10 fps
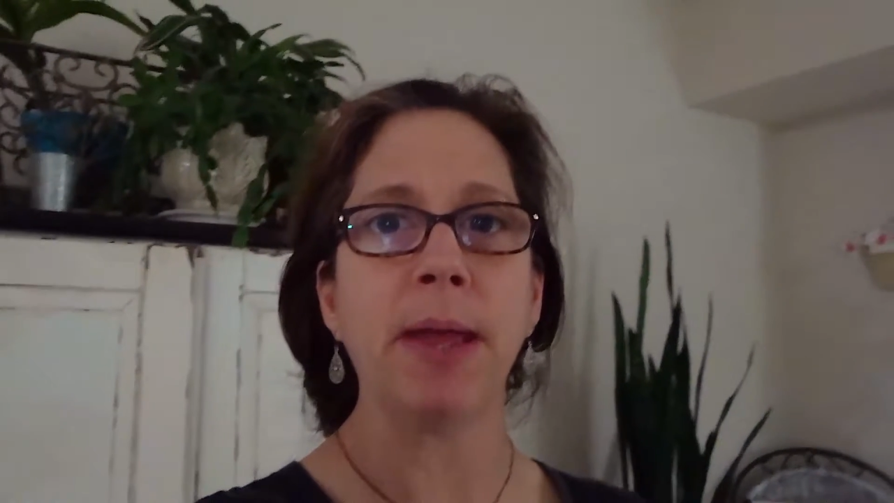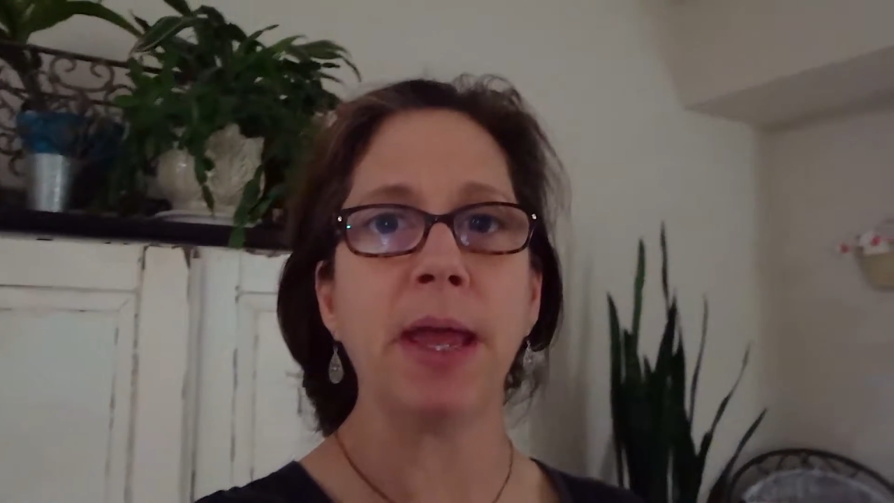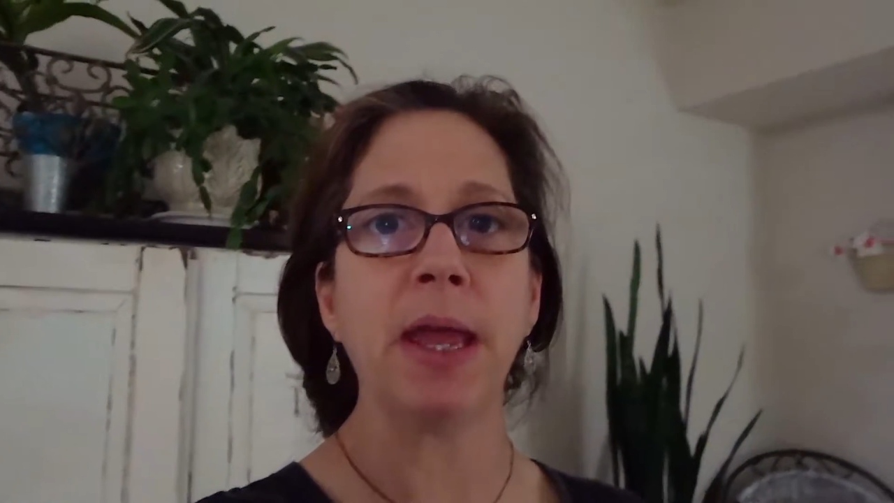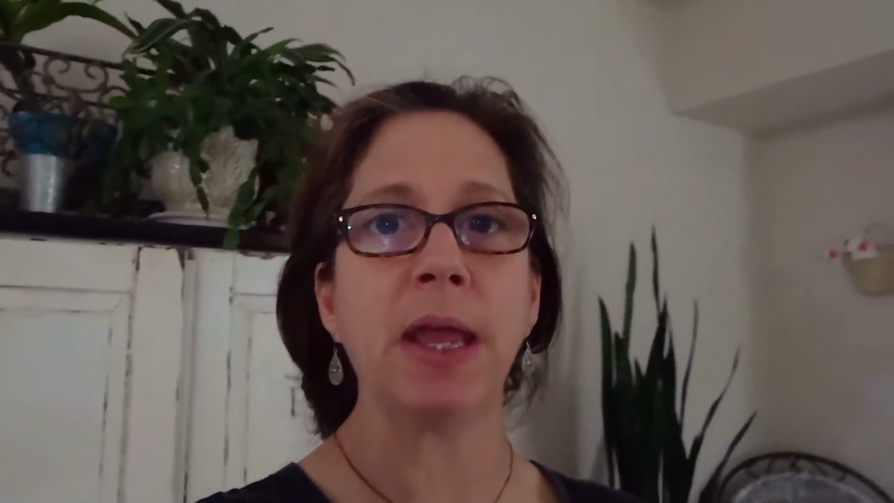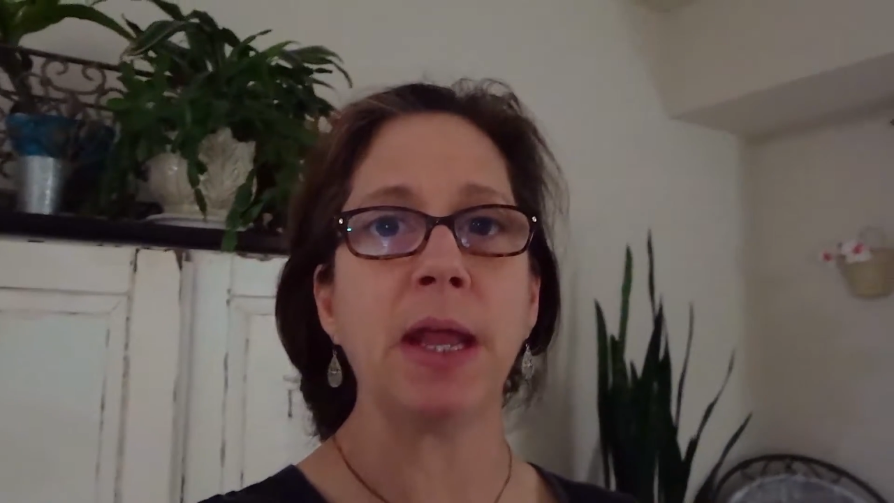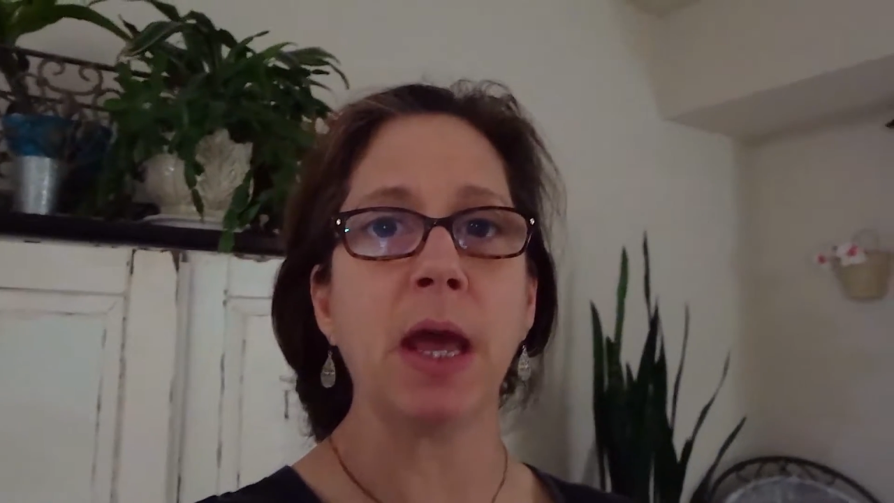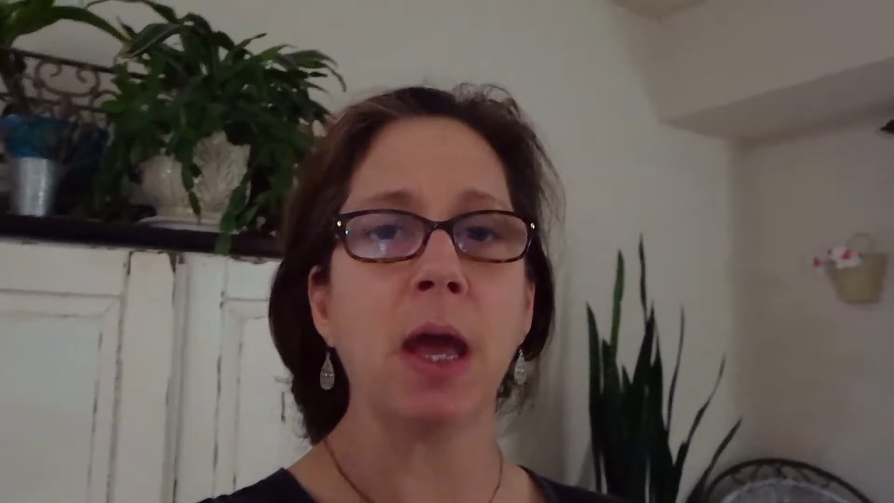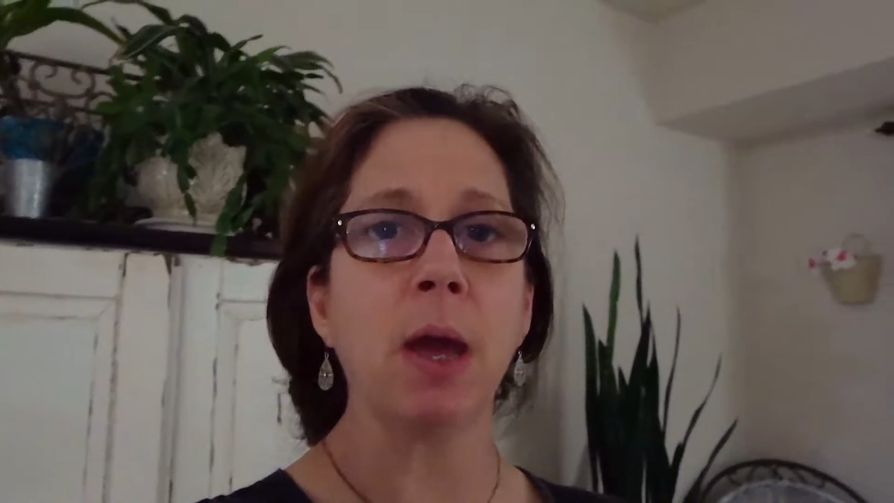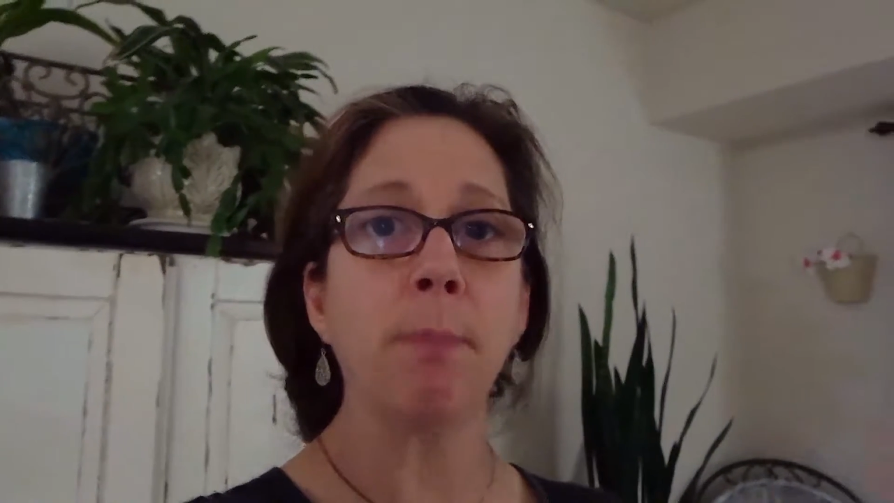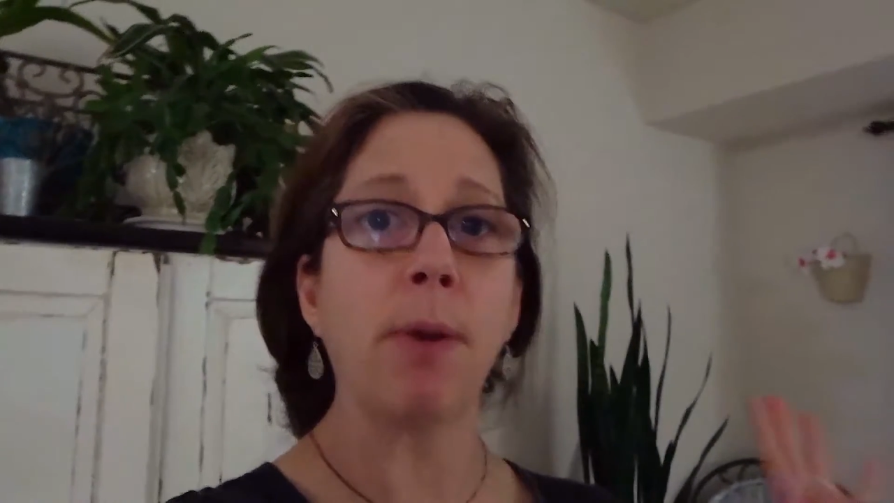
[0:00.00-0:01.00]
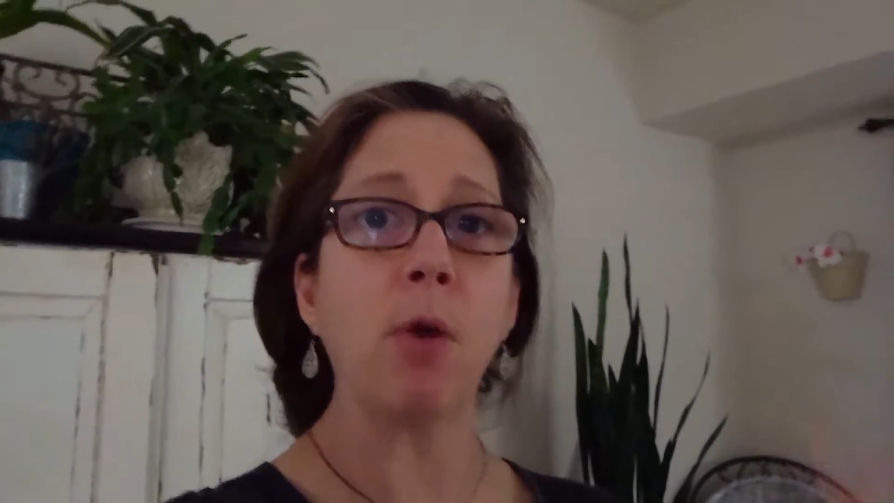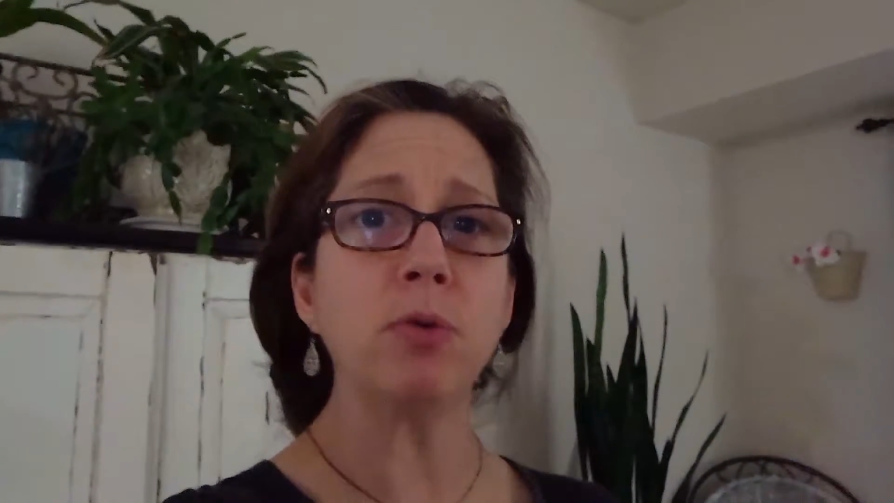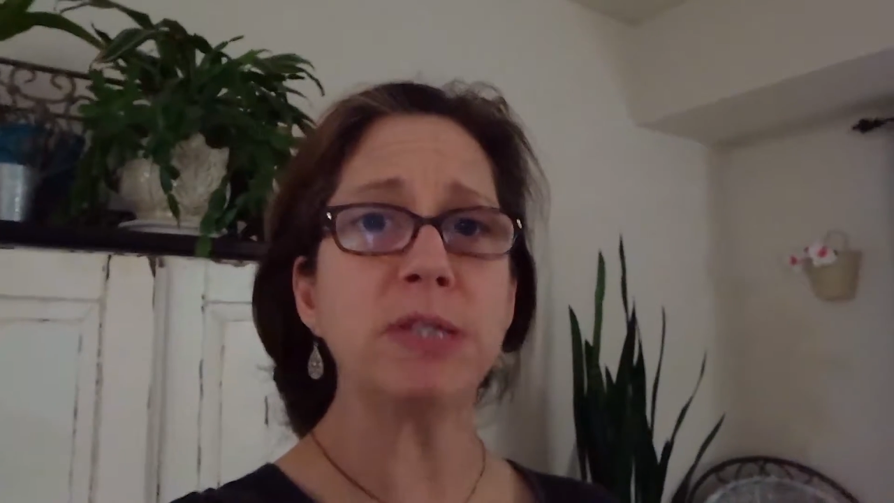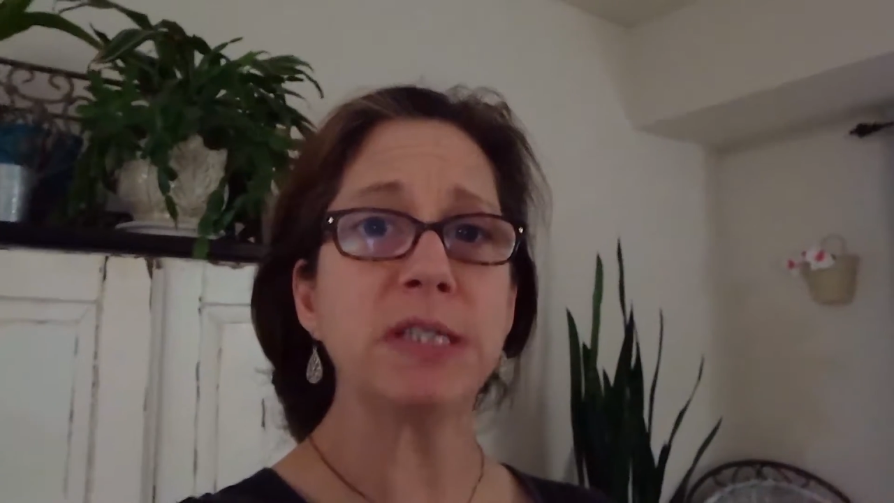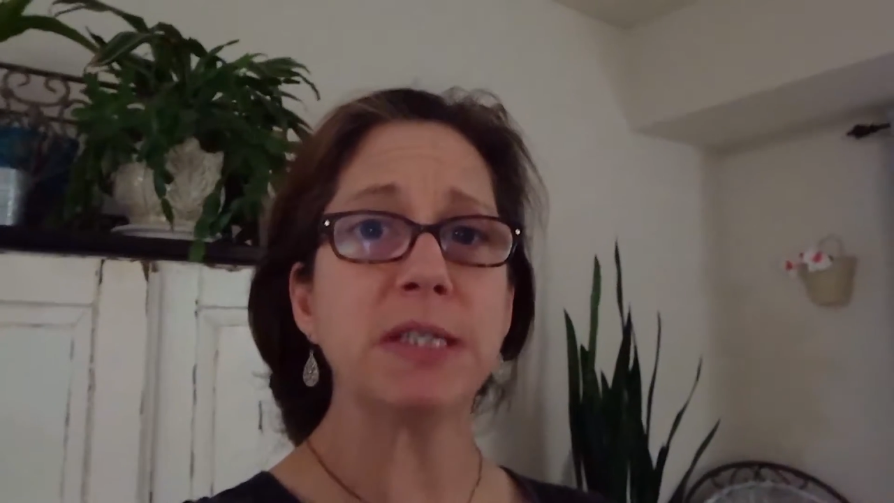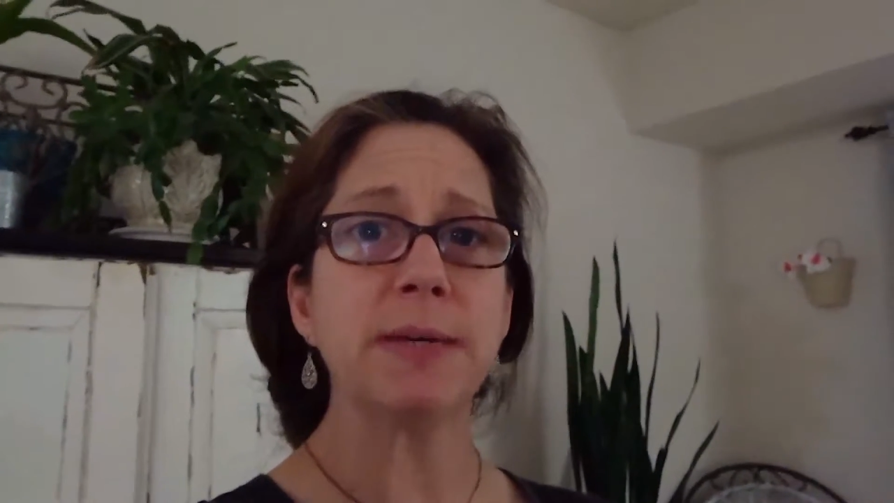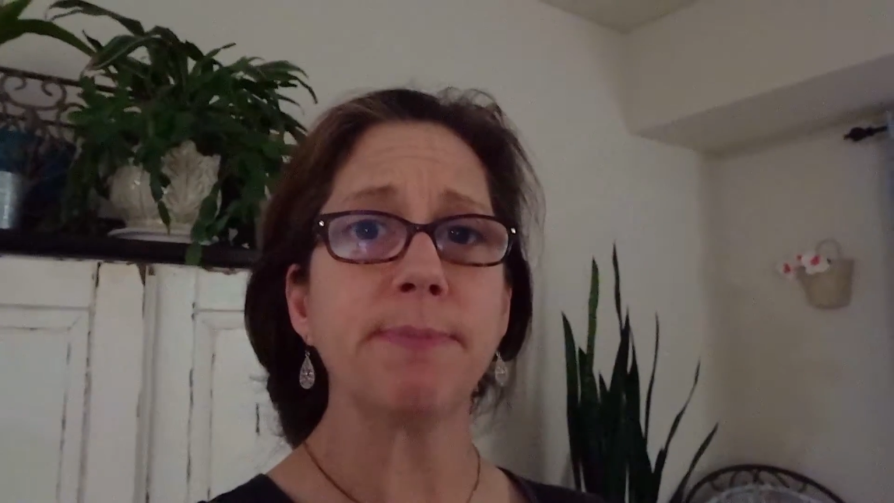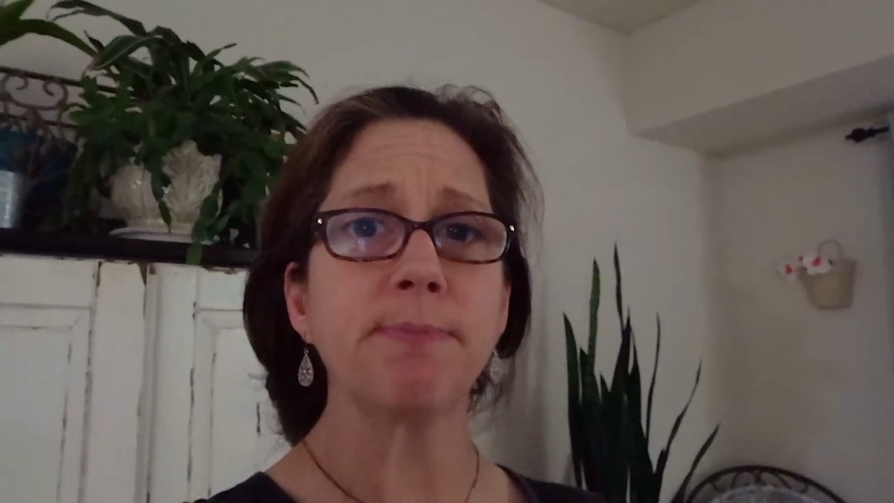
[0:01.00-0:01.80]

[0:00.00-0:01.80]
in post